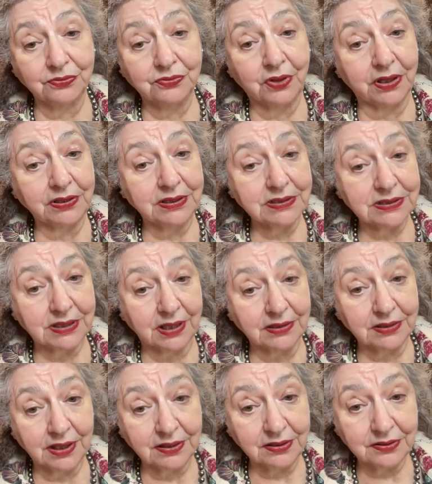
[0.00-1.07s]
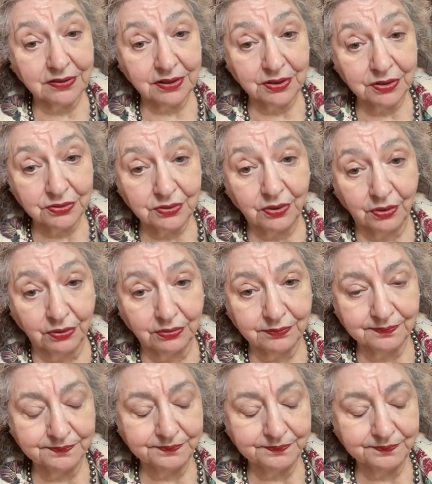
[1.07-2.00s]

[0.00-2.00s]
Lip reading: to understand anything at all.